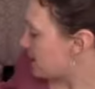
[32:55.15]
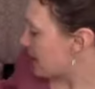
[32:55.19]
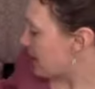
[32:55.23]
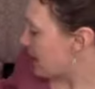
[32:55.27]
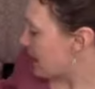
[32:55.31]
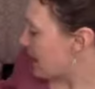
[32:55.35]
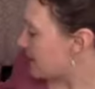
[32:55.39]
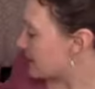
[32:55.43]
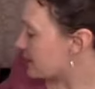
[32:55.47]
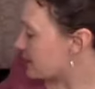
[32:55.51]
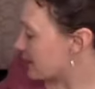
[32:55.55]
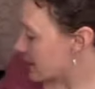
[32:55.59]

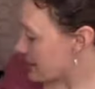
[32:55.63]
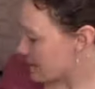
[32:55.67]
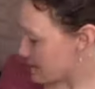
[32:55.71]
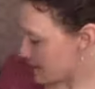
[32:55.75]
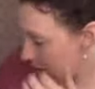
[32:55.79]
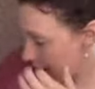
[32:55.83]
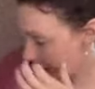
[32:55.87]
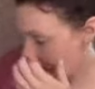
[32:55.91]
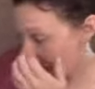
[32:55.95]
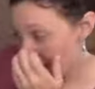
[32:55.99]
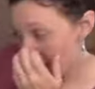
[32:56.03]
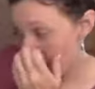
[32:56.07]
Okay,
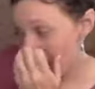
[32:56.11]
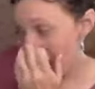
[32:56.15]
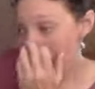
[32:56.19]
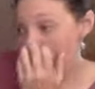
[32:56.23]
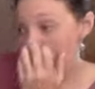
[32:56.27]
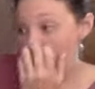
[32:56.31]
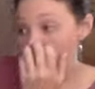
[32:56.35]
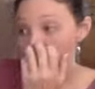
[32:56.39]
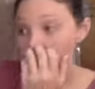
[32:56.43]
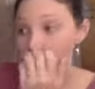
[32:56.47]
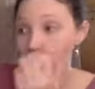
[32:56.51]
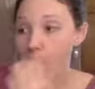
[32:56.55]
lemon
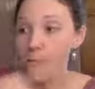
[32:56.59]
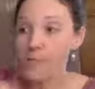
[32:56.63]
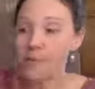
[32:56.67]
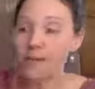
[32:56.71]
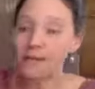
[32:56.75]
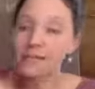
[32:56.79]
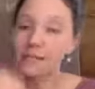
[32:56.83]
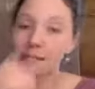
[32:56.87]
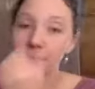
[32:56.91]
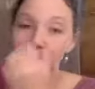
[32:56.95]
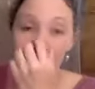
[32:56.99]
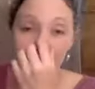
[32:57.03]

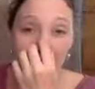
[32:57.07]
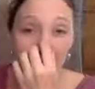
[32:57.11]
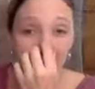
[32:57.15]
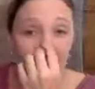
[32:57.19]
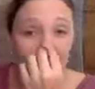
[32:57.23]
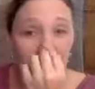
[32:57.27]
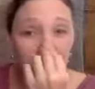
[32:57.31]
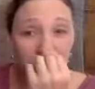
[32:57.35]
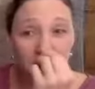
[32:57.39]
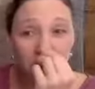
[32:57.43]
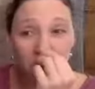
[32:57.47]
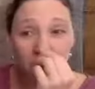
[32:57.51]
is
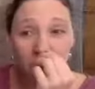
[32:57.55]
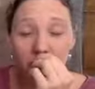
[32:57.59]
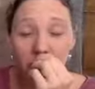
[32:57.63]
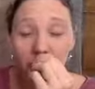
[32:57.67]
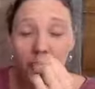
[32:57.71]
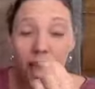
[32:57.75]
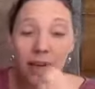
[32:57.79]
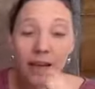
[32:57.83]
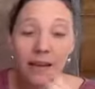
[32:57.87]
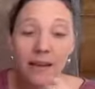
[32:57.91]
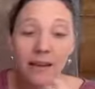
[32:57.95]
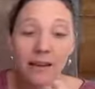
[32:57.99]
cleansing and
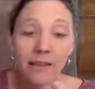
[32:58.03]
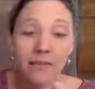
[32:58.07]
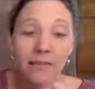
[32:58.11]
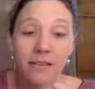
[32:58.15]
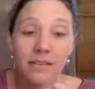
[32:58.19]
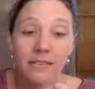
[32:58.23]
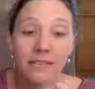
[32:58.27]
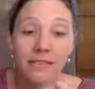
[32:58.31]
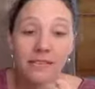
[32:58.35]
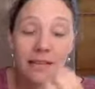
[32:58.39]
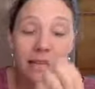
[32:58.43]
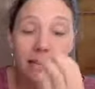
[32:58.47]
purifying. Now
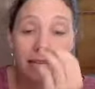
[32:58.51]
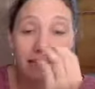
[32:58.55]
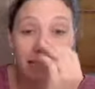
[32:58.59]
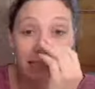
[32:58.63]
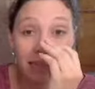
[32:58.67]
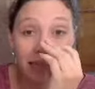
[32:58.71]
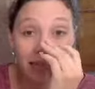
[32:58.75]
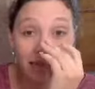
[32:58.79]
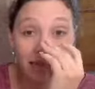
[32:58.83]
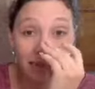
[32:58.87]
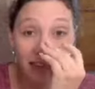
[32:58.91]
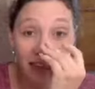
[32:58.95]
this is
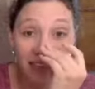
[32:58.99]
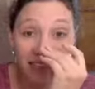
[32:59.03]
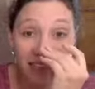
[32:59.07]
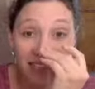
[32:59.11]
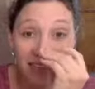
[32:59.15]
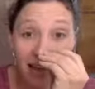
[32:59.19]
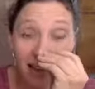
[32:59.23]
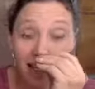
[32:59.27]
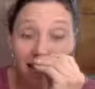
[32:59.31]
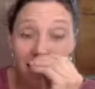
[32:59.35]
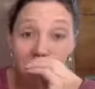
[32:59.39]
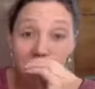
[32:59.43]
a
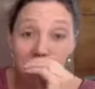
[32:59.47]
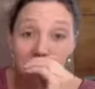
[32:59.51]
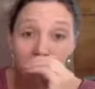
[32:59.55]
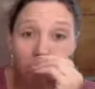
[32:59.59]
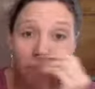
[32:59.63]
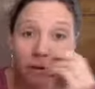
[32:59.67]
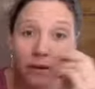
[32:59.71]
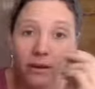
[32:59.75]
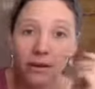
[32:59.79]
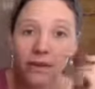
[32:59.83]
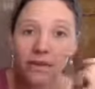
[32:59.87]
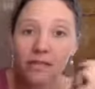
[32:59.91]
vitality
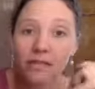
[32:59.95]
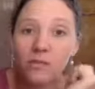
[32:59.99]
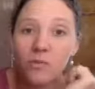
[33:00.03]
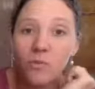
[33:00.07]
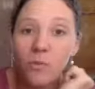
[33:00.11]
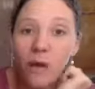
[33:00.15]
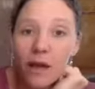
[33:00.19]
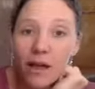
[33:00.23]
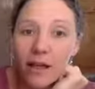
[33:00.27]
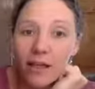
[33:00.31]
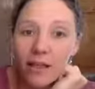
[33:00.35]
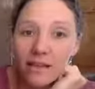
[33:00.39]
oil as
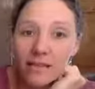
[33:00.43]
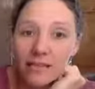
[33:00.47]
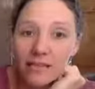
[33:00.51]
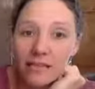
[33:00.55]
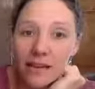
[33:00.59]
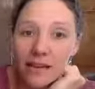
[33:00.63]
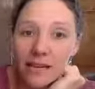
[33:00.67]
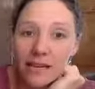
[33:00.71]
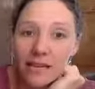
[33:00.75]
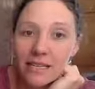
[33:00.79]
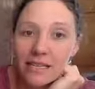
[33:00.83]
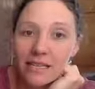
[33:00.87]
well. It's
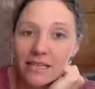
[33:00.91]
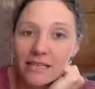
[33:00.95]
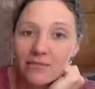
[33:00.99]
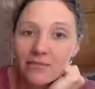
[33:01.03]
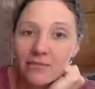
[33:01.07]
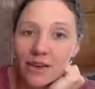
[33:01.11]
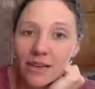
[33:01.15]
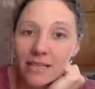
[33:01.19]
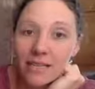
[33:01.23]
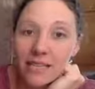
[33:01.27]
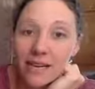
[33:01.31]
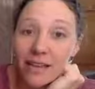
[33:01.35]
not in its
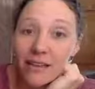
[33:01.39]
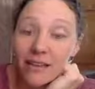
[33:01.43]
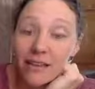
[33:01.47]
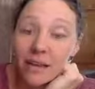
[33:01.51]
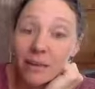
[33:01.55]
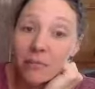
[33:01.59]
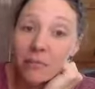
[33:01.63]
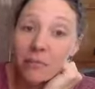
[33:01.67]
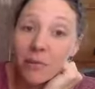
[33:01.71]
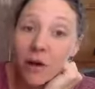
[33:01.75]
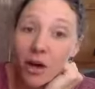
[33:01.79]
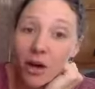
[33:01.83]
vitality
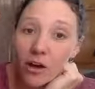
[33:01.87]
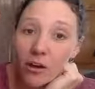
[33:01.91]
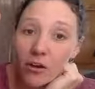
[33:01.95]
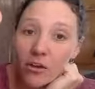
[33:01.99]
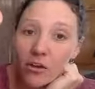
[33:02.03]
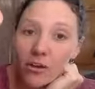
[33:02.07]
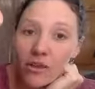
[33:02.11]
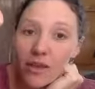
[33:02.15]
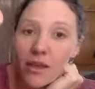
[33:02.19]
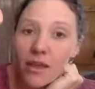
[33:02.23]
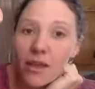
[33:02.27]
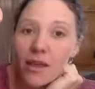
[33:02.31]

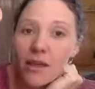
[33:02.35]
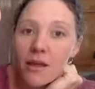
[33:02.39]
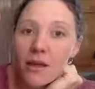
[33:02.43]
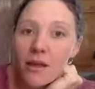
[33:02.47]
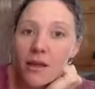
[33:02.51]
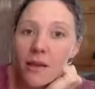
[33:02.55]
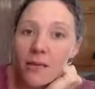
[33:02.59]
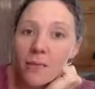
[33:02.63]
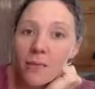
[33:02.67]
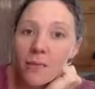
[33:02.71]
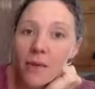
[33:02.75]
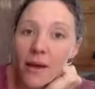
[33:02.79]
bottle,
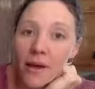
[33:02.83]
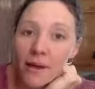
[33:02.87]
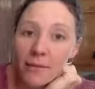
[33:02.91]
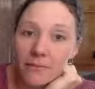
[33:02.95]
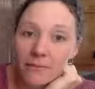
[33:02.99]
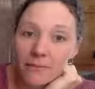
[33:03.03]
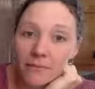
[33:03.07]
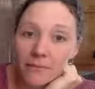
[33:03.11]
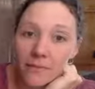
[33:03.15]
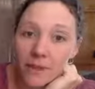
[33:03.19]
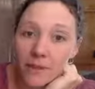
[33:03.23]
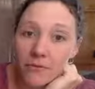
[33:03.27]
but
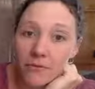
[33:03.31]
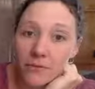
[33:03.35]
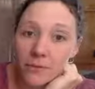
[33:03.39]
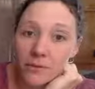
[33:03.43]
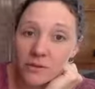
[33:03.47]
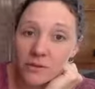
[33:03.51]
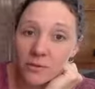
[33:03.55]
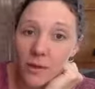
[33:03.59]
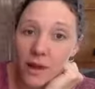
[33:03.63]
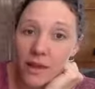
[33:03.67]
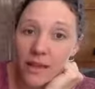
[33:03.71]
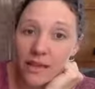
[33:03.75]
if it was white